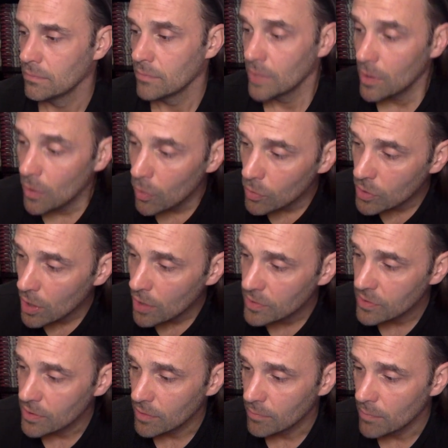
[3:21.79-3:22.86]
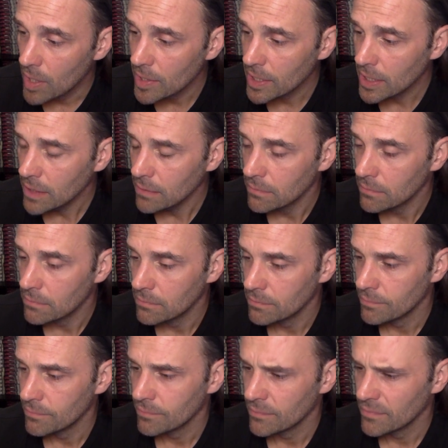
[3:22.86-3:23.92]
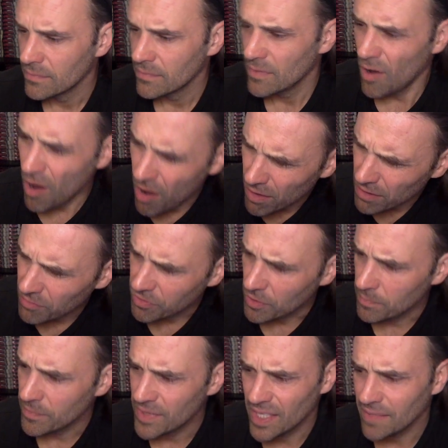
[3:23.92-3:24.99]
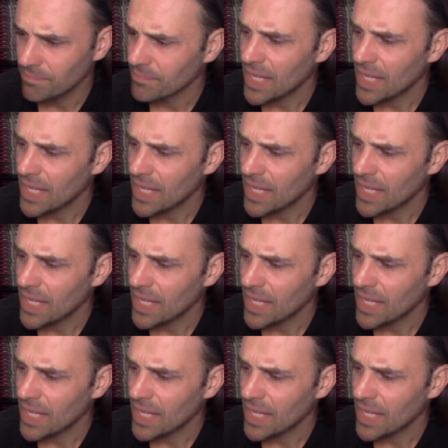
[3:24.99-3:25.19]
They hold on to their money. All of them.